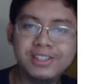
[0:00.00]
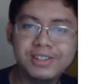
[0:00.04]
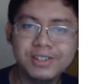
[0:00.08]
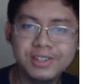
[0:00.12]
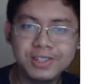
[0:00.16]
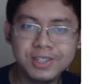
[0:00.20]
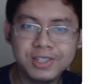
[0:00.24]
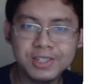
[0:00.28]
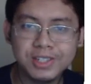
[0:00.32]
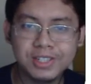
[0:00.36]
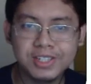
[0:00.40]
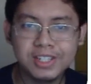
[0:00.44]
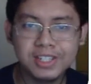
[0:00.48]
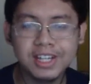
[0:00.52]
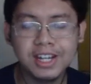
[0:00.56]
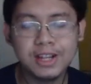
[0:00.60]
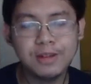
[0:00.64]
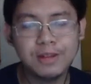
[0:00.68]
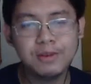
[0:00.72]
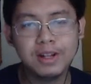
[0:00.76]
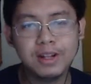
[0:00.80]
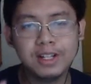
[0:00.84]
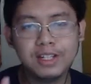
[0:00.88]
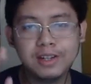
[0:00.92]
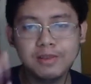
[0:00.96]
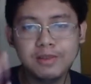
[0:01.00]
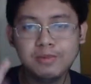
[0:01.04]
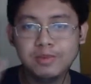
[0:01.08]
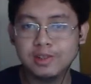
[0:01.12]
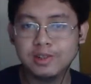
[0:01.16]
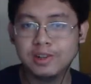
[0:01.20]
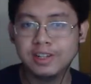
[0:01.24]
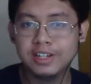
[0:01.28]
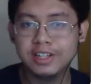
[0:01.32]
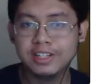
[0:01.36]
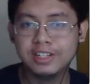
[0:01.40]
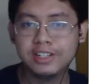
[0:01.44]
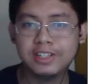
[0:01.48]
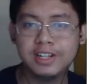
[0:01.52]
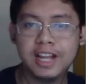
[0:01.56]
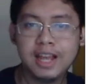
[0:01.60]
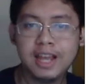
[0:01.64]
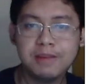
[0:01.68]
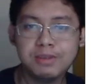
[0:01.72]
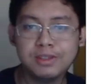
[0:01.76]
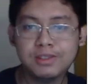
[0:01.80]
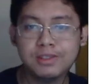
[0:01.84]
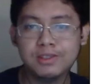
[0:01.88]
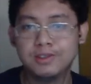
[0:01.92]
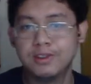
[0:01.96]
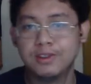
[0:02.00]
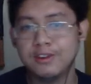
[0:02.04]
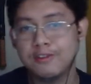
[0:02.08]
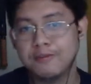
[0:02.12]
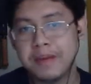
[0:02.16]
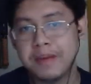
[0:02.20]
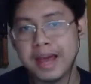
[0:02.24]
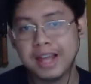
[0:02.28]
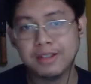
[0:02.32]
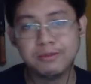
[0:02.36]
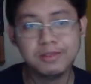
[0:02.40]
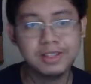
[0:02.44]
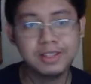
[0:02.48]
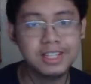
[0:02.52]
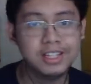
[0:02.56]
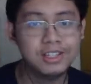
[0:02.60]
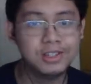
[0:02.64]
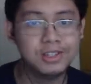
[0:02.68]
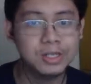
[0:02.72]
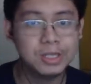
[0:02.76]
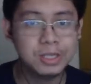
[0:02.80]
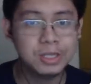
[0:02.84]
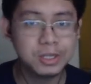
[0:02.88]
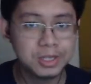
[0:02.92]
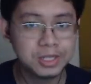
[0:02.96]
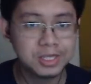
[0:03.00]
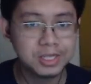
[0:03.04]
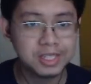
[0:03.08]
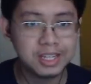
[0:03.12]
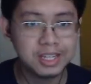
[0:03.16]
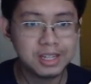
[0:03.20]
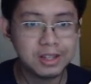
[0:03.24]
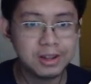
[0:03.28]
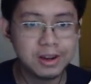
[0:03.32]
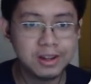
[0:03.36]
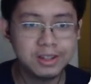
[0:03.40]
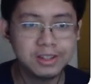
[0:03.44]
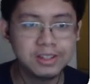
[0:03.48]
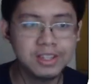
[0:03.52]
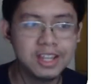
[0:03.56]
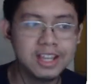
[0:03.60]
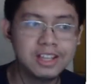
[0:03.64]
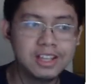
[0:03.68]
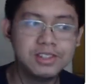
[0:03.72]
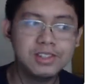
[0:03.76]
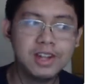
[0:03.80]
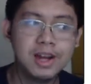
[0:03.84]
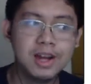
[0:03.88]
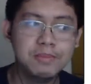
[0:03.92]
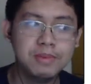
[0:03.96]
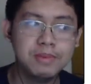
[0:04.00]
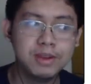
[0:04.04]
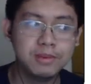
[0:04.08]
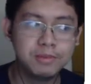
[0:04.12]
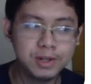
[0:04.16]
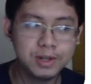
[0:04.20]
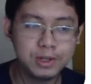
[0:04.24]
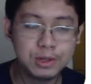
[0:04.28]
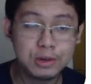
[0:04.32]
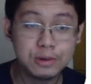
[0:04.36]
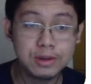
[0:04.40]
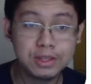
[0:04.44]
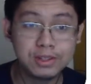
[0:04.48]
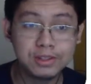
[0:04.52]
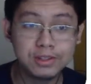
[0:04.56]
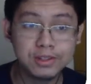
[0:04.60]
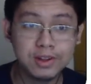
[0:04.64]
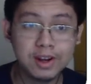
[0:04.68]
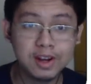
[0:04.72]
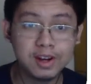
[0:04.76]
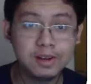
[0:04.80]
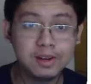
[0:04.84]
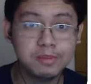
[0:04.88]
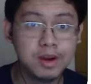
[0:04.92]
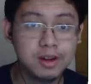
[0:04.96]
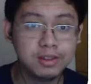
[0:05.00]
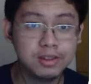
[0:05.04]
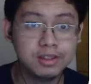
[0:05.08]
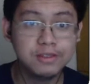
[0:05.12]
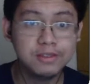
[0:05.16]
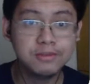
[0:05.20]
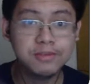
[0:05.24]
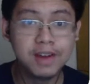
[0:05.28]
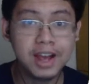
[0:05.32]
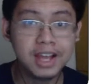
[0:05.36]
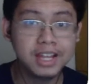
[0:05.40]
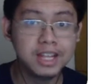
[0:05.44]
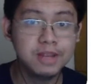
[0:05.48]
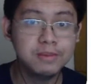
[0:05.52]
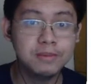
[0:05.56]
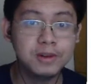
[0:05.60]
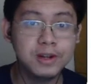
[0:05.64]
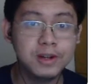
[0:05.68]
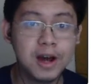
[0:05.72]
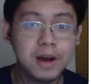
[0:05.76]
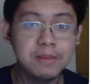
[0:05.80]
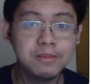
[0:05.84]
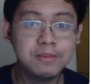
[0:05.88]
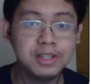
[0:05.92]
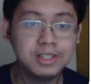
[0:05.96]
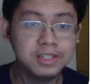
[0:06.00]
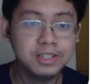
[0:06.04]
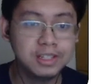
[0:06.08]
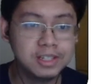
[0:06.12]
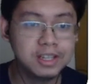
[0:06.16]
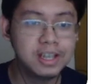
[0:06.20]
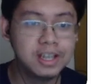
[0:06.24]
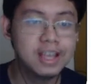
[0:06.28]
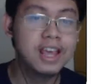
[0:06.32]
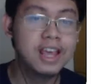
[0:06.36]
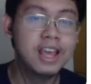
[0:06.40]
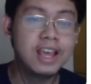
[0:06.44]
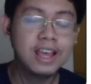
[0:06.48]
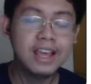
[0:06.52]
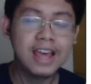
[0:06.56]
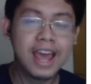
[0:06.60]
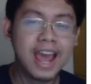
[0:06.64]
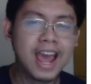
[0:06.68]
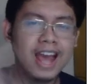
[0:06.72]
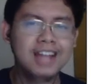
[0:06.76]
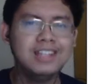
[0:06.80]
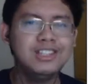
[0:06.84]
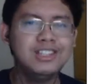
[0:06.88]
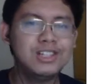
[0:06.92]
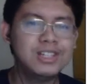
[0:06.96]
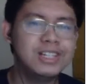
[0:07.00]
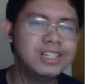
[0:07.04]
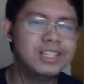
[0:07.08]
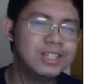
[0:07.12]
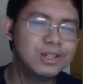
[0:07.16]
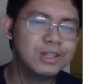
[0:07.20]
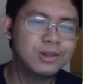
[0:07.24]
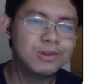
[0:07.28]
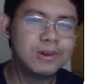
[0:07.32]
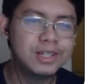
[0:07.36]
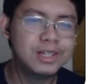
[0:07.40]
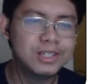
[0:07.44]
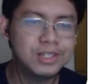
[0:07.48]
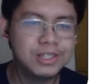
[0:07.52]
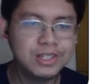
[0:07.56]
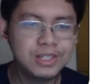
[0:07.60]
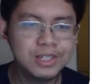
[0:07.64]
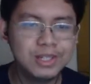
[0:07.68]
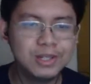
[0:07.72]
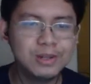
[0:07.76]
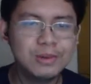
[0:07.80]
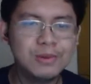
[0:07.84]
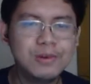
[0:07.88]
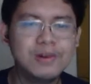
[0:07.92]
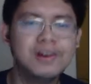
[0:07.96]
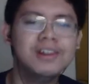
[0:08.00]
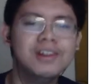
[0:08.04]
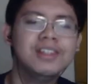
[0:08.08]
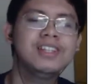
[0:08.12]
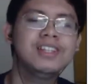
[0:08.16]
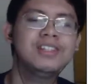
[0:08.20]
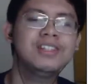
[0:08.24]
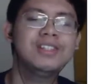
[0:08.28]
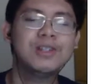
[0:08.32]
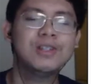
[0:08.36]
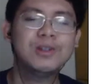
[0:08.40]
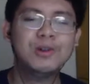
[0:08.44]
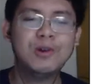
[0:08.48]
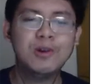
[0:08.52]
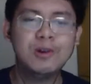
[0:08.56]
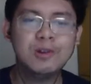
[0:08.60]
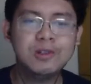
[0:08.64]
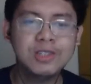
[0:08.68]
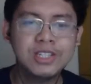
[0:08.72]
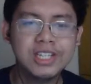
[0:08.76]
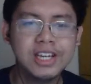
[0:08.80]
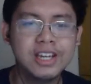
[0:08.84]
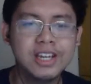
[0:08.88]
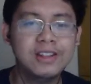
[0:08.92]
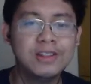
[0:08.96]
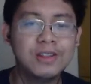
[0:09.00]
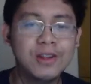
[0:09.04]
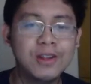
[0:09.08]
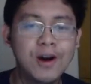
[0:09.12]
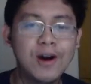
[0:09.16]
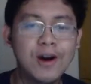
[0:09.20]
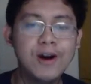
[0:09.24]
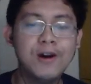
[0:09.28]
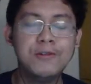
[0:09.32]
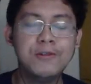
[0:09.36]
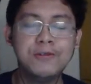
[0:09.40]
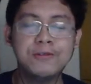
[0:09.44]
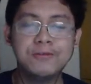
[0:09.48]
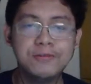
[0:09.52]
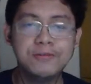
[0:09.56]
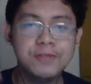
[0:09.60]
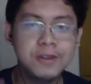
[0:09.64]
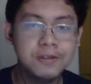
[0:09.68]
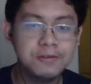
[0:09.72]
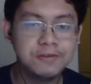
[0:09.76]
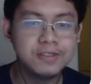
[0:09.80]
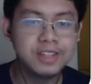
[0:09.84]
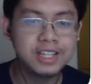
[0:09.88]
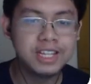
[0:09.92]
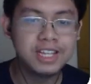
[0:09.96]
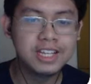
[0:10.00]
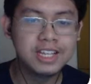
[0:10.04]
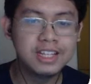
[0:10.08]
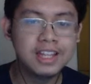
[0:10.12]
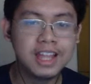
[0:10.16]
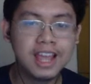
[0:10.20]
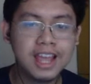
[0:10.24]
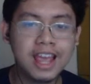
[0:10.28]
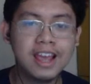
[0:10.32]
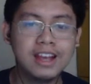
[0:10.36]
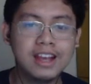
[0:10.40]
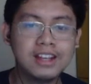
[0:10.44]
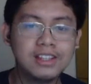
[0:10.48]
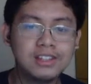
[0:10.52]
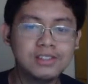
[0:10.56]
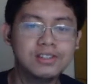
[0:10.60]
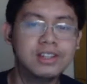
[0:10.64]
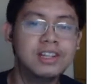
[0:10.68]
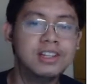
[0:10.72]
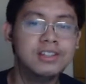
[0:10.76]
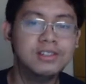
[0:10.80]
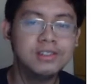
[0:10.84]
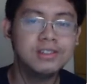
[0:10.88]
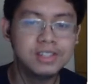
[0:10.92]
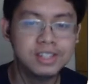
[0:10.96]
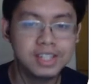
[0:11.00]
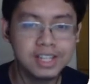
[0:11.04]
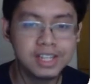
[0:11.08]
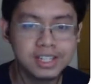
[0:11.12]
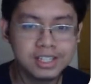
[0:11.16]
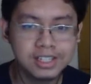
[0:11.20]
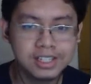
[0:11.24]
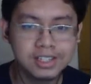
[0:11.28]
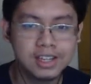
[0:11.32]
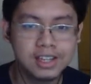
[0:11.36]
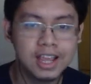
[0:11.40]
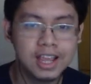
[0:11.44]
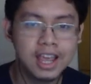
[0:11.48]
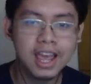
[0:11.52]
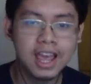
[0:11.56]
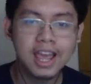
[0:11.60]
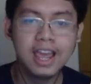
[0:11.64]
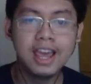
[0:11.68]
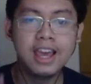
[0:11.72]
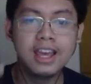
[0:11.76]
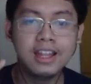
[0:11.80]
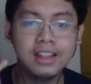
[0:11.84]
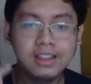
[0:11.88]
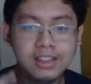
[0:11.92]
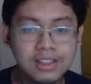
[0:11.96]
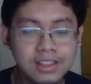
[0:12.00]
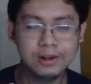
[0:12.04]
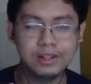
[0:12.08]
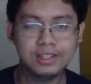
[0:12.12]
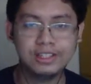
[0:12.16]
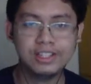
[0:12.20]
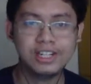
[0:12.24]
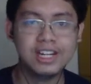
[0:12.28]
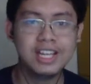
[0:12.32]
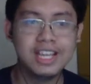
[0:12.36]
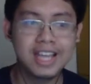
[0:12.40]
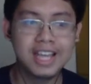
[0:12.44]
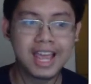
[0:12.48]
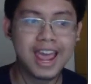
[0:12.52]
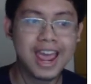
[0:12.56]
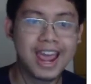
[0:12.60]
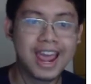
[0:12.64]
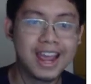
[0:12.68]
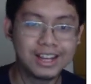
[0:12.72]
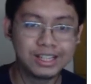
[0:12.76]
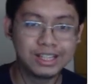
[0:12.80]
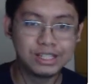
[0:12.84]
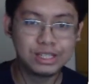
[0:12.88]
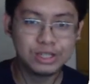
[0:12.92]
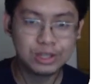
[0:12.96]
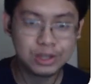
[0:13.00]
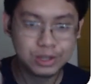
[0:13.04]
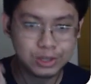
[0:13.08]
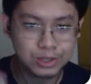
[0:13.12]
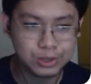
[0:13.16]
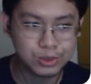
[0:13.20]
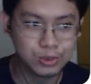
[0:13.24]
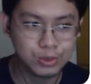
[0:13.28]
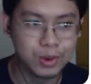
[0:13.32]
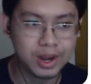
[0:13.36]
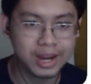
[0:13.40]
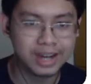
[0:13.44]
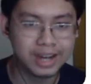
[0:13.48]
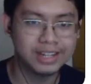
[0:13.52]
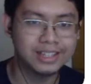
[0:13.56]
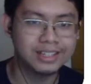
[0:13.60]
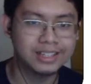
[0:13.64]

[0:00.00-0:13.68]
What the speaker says: Justin and welcome to another episode of Math with Teacher Justin. On today's topic, we're going to talk about dividing monomials, answering the question, what is the quotient of 15x raised to 6 and 3x squared?